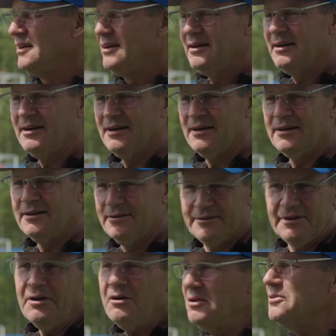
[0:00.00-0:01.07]
Uh,
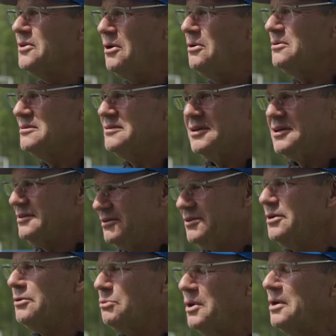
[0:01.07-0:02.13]
they all know. They're,
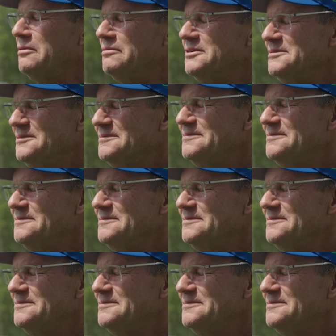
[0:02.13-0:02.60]
they're aware of it.